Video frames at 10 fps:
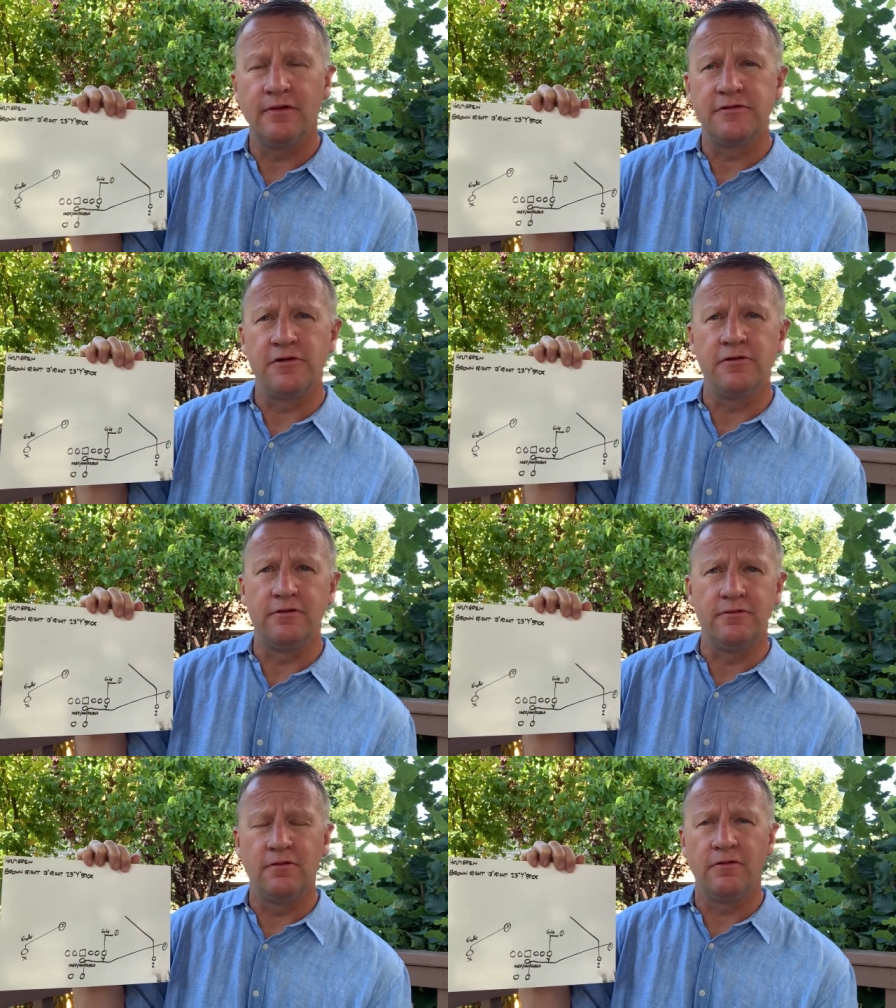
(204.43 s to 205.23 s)
Turn
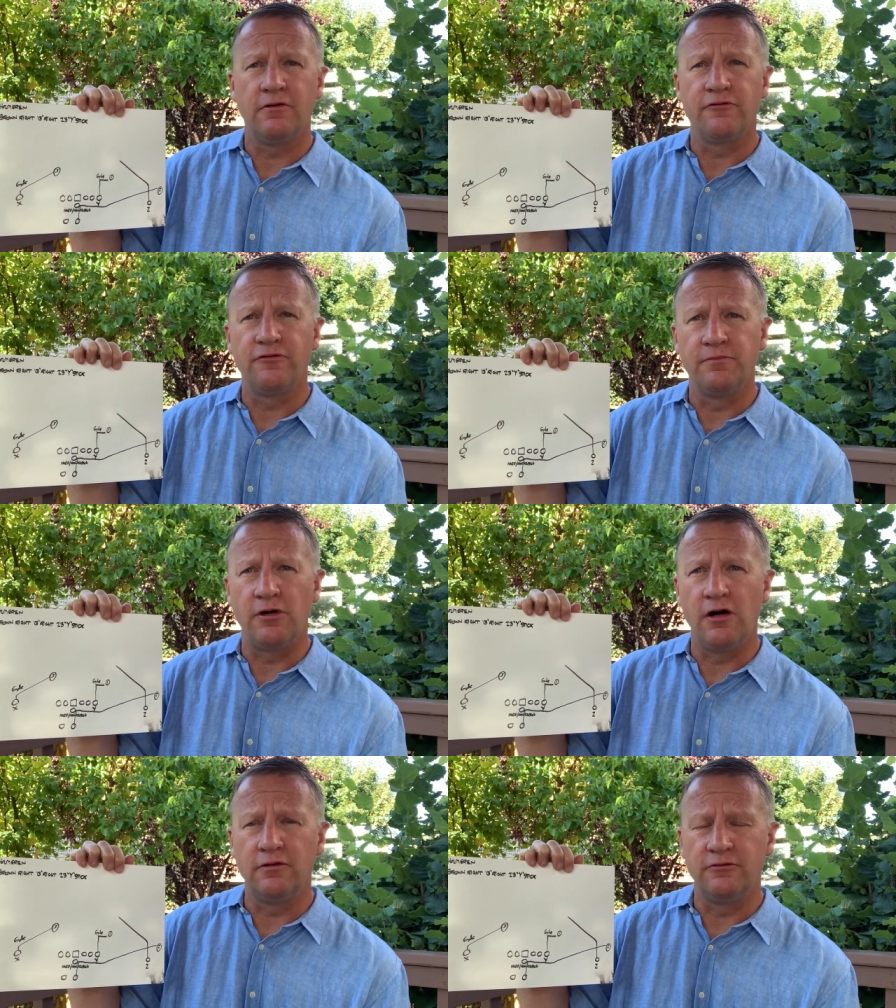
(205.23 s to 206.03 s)
and look for the
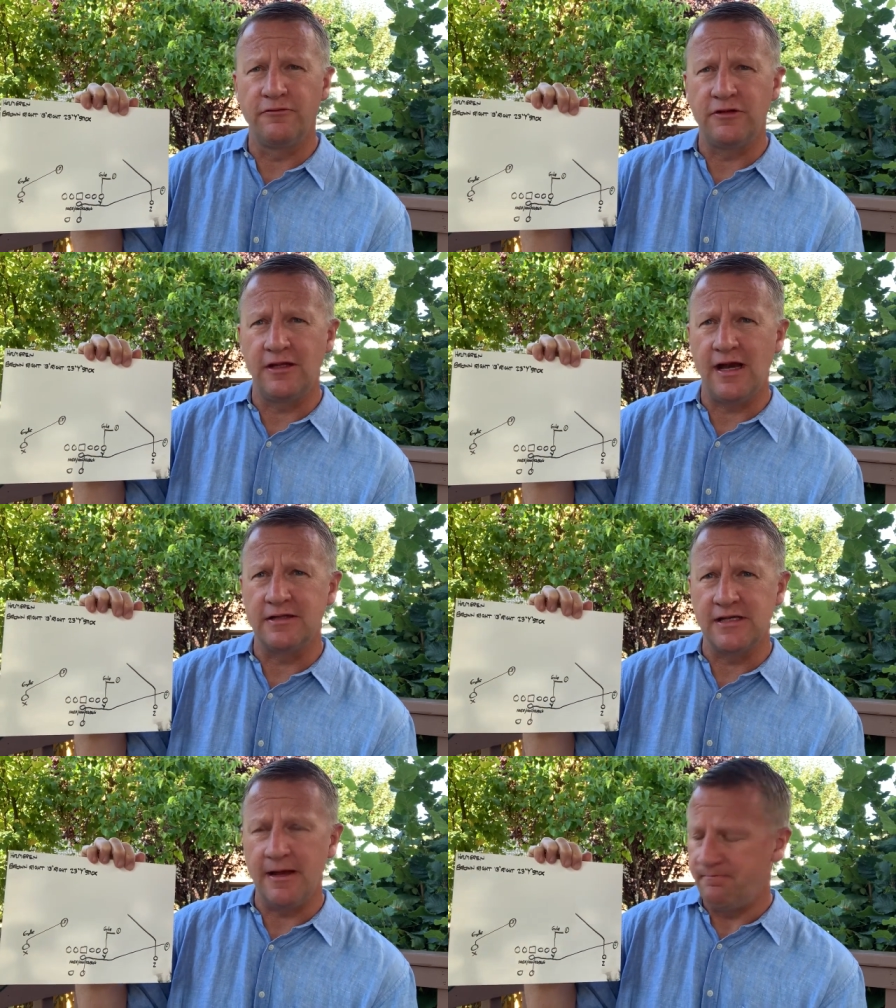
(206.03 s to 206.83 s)
ball, drift to the
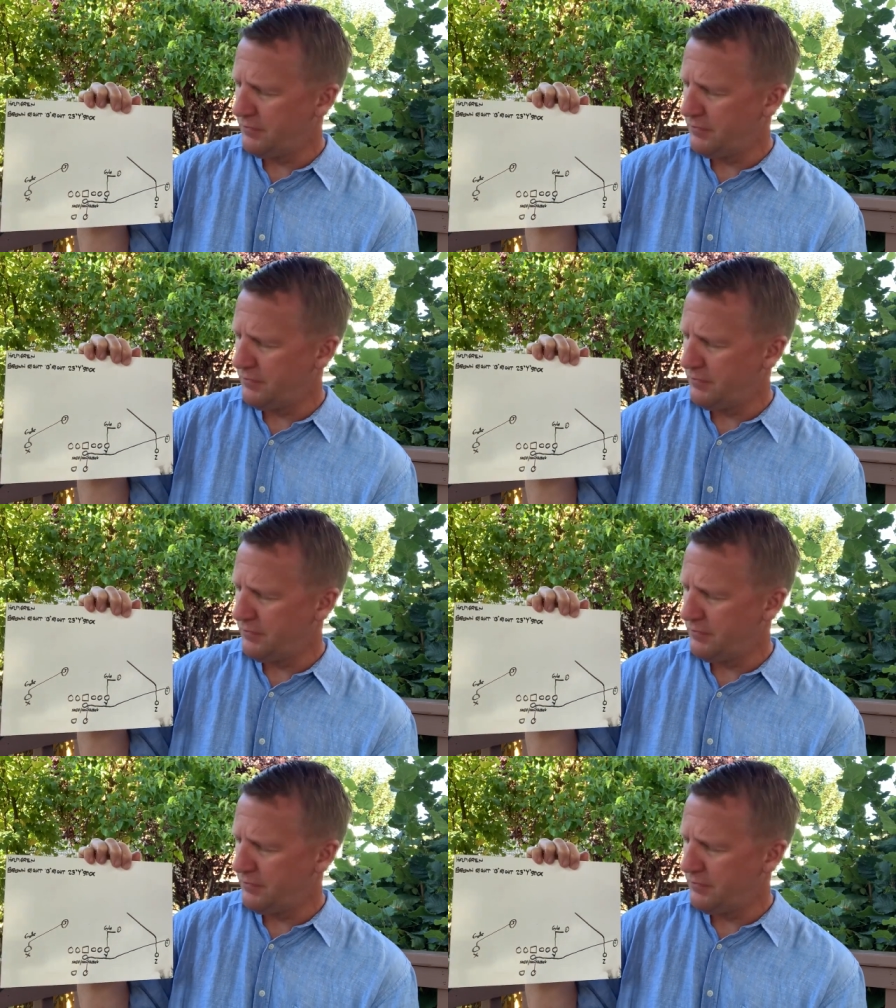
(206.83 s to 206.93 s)
outside.